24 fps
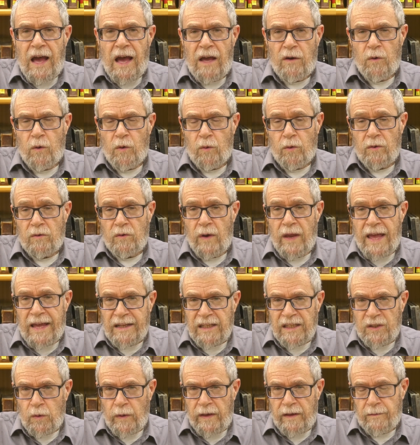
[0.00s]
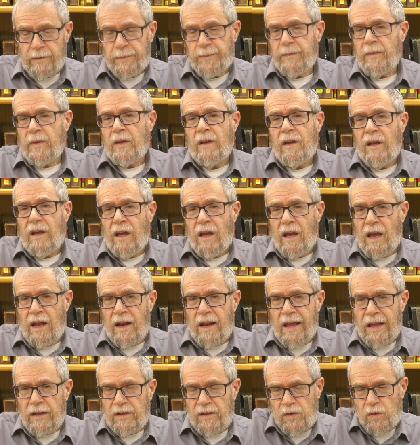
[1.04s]
to react to it, and
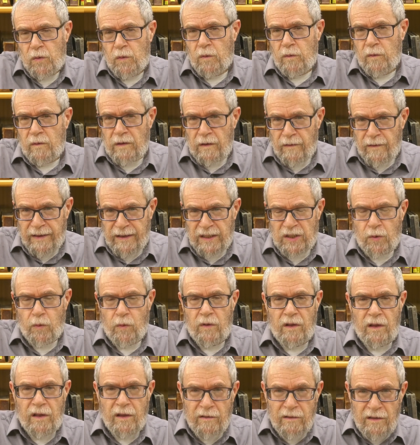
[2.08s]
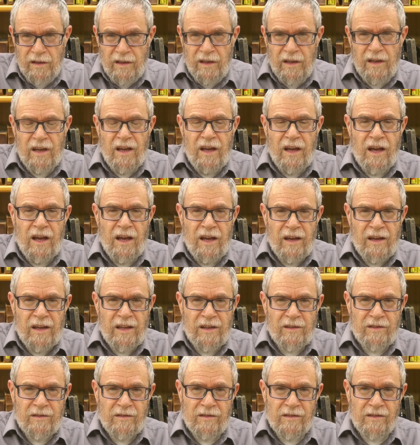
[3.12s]
how to eventually
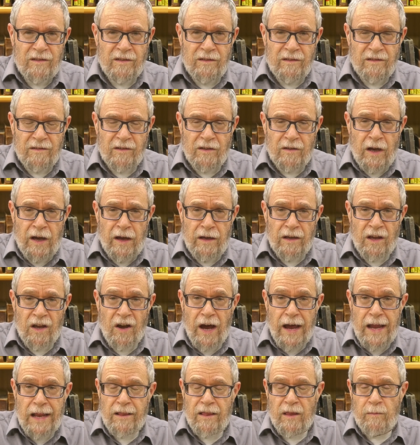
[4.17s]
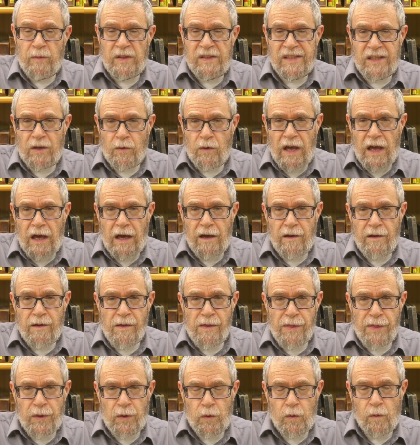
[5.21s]
guide the
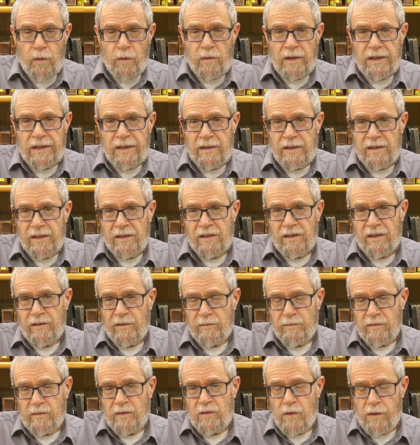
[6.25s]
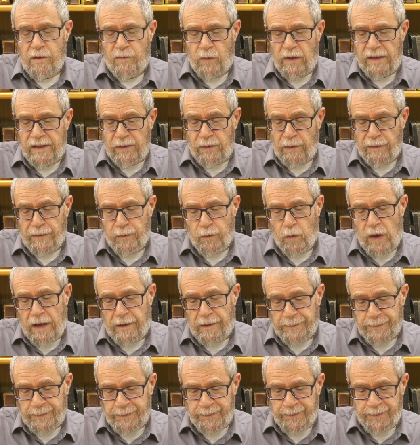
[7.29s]
Metzora through his
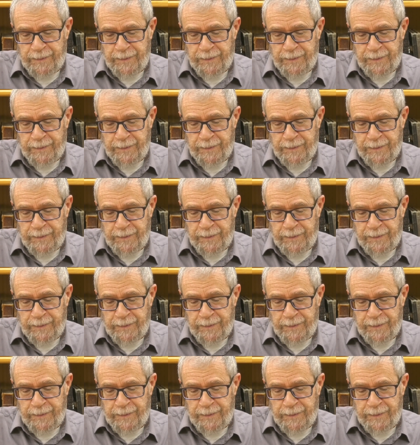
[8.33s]
refuah.